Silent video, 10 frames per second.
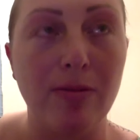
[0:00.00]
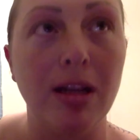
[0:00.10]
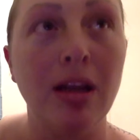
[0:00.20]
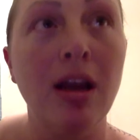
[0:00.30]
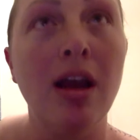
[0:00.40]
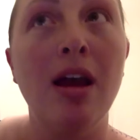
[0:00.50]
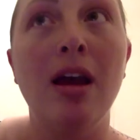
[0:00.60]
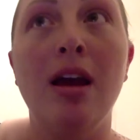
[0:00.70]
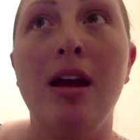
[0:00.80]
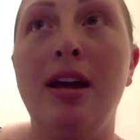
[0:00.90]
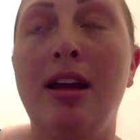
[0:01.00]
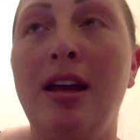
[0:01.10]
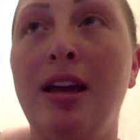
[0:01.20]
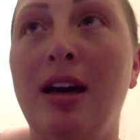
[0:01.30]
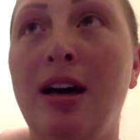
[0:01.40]
But I know
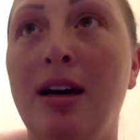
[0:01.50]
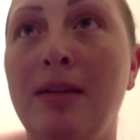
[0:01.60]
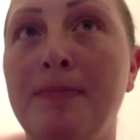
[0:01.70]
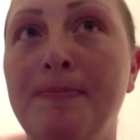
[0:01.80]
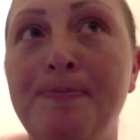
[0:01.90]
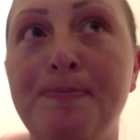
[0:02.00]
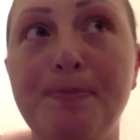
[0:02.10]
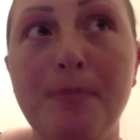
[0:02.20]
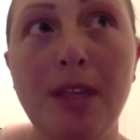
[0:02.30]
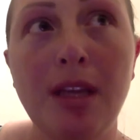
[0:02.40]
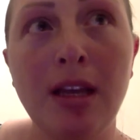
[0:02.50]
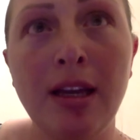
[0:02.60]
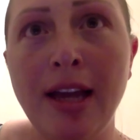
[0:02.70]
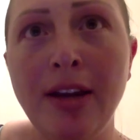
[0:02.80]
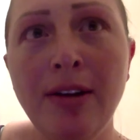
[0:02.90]
he um,
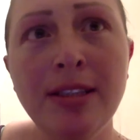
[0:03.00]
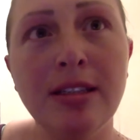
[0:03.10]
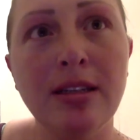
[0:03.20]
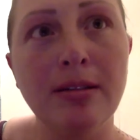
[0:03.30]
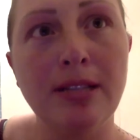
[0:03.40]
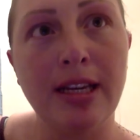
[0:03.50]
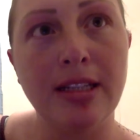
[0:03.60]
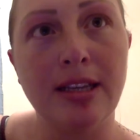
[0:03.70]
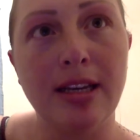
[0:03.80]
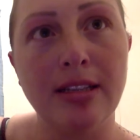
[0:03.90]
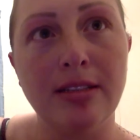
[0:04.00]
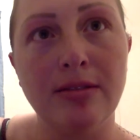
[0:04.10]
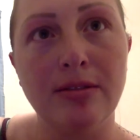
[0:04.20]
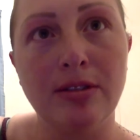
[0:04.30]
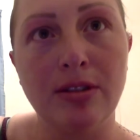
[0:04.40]
I know he's gonna take a
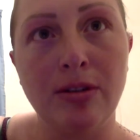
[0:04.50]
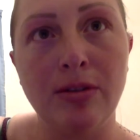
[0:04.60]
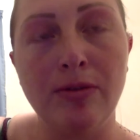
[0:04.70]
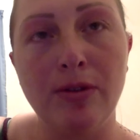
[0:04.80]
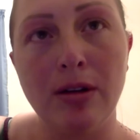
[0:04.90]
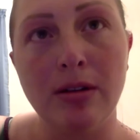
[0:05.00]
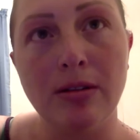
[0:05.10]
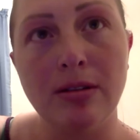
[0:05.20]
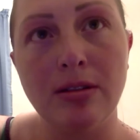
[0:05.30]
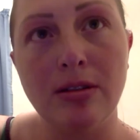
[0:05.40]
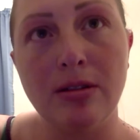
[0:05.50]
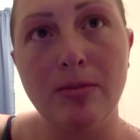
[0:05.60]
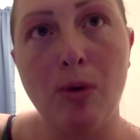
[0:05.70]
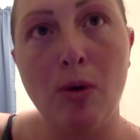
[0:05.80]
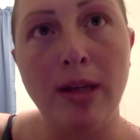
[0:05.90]
test soon for
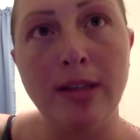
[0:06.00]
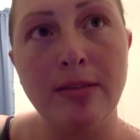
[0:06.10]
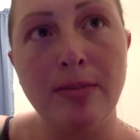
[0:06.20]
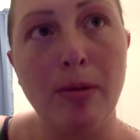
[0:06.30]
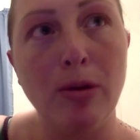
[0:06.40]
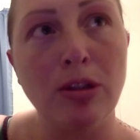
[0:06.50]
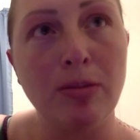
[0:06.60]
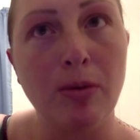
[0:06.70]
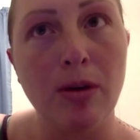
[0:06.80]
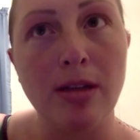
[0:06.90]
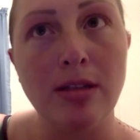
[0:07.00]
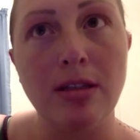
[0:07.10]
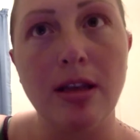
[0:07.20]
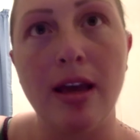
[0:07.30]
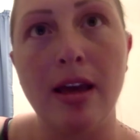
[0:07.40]
points, promotion
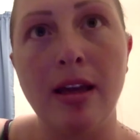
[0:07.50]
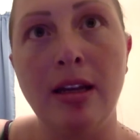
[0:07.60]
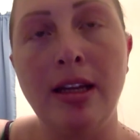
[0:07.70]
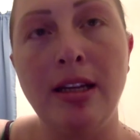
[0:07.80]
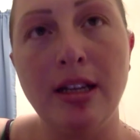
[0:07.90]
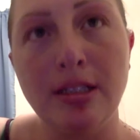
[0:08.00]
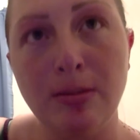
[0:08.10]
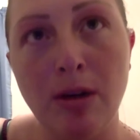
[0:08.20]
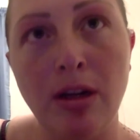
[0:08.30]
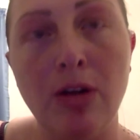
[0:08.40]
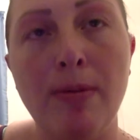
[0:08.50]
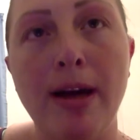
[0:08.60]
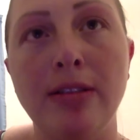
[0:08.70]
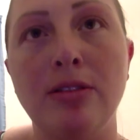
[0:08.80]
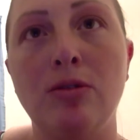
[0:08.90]
points, and he doesn't want to go
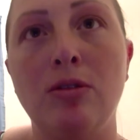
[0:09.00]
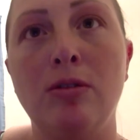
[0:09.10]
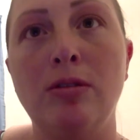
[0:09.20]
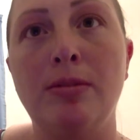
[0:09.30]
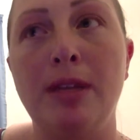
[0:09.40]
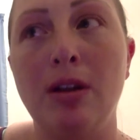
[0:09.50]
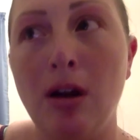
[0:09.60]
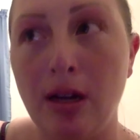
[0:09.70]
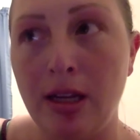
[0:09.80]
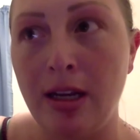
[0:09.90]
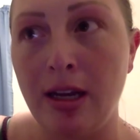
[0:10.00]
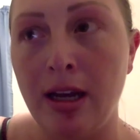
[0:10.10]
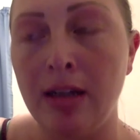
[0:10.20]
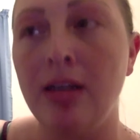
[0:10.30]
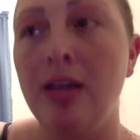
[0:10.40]
back to school to be an
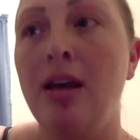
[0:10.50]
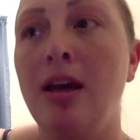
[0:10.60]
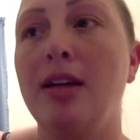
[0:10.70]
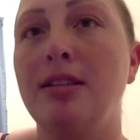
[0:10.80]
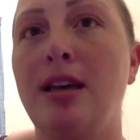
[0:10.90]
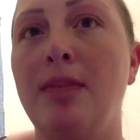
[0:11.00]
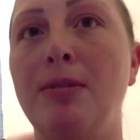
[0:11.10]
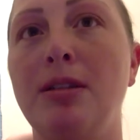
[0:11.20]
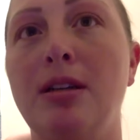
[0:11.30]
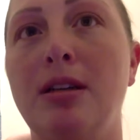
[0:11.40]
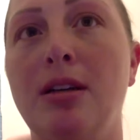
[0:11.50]
architect, except